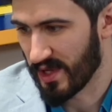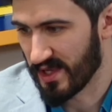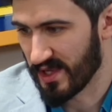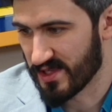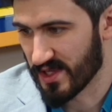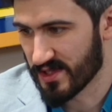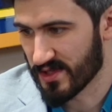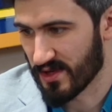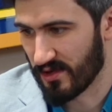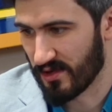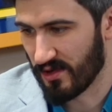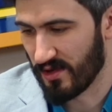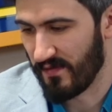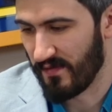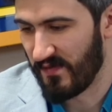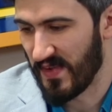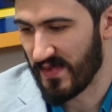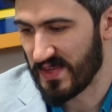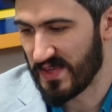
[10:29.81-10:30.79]
getting
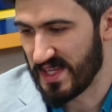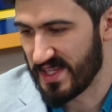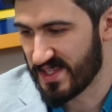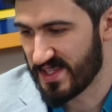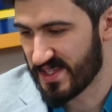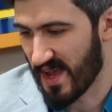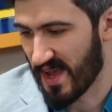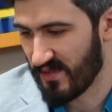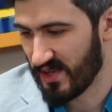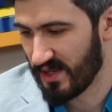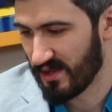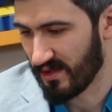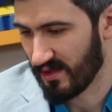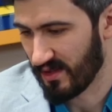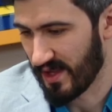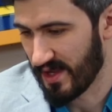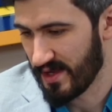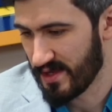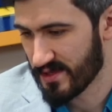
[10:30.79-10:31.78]
657
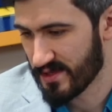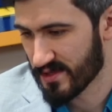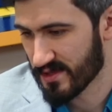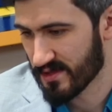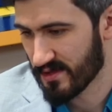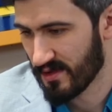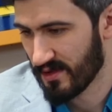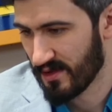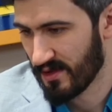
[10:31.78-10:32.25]
likes.